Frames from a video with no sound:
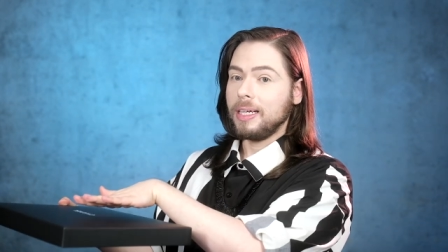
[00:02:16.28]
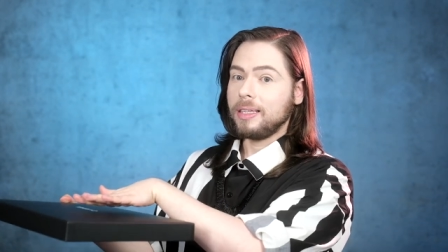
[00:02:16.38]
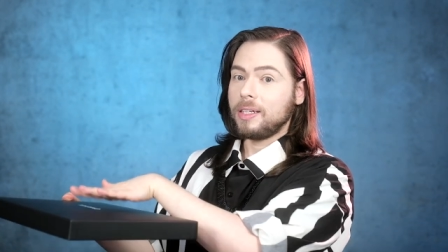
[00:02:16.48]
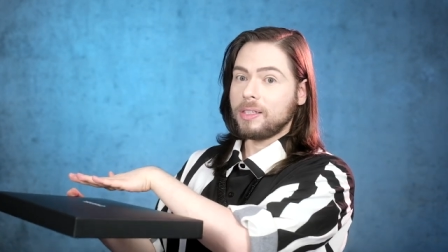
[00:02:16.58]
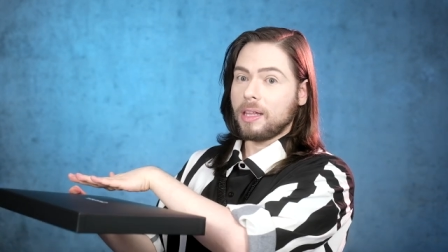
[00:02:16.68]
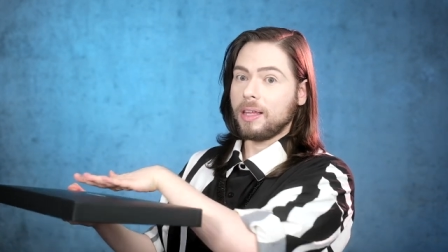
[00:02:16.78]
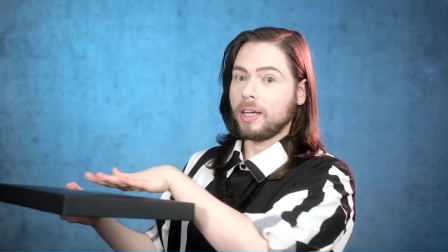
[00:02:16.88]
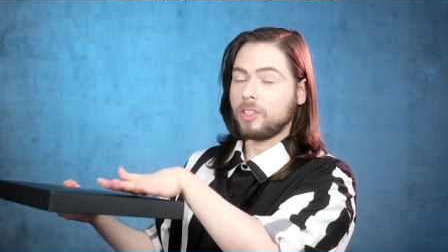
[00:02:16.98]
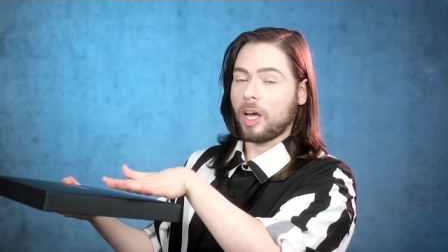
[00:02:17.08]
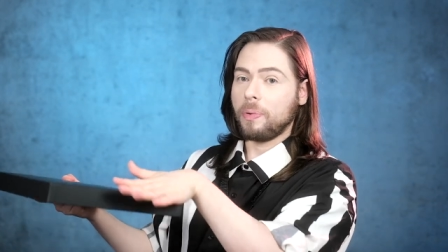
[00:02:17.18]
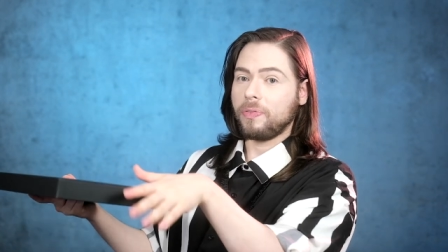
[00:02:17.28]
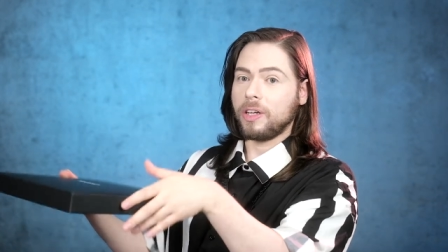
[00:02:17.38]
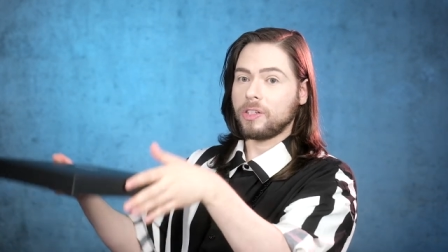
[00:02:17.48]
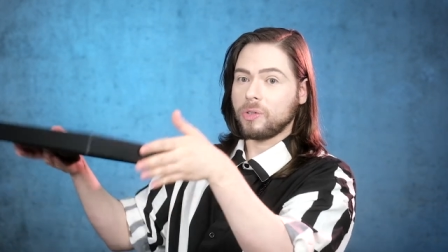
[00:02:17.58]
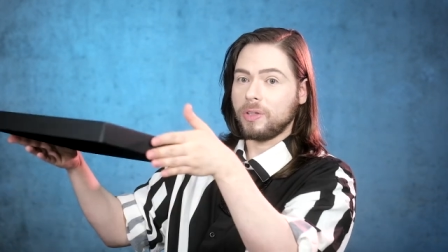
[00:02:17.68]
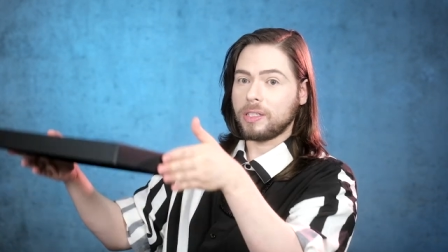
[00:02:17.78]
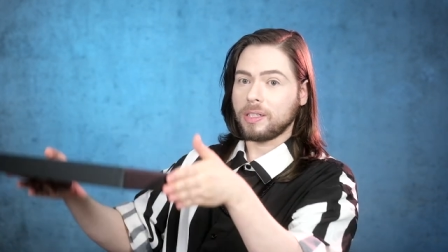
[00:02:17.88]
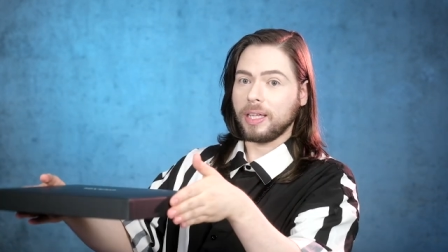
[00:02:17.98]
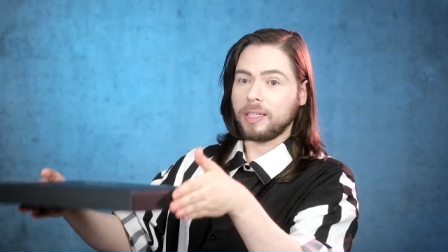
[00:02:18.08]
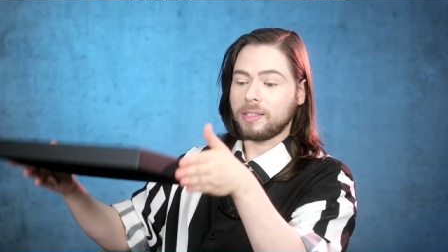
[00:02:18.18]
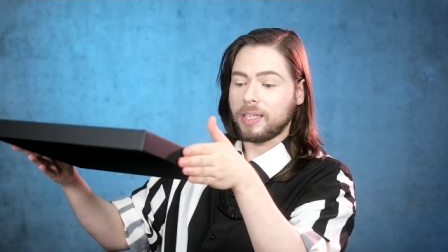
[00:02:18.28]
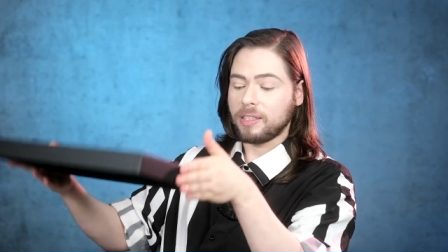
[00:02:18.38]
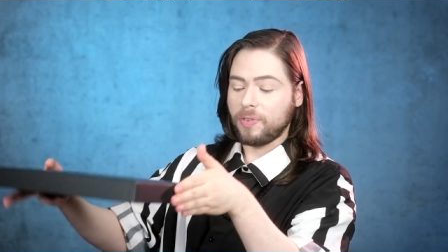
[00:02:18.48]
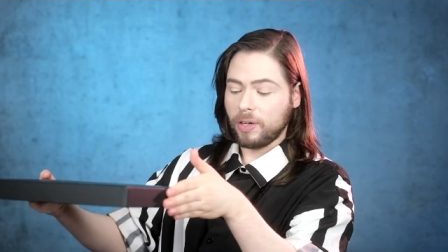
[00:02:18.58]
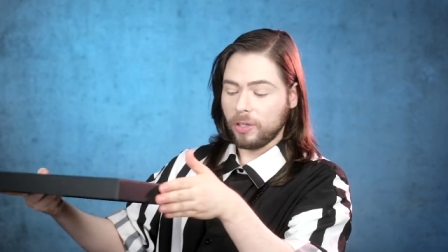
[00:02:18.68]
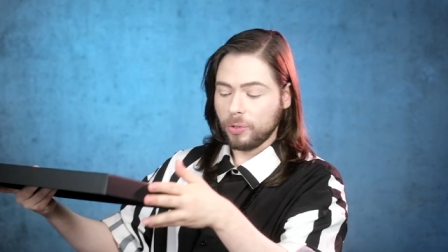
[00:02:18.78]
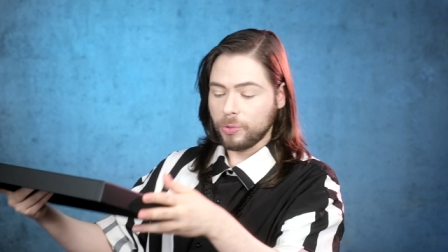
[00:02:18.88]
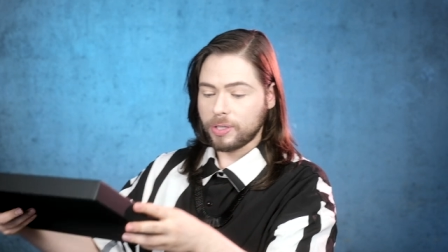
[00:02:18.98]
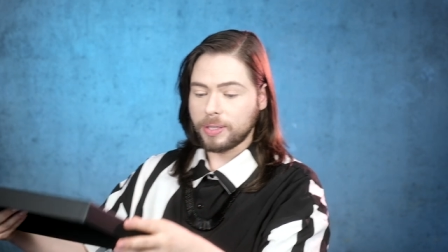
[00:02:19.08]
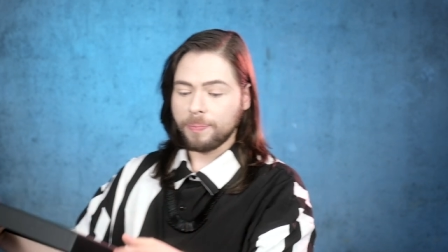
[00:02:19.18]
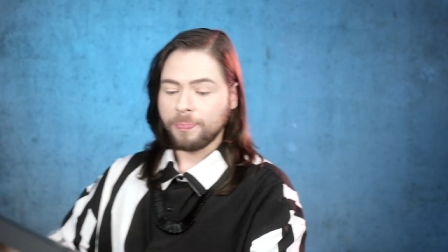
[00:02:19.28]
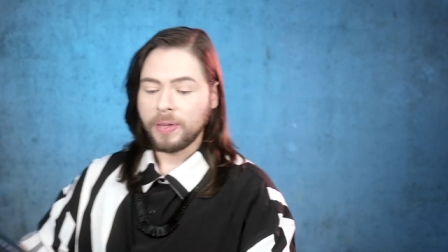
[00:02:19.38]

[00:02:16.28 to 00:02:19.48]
There's nothing on top of here. So this lid stays very loose.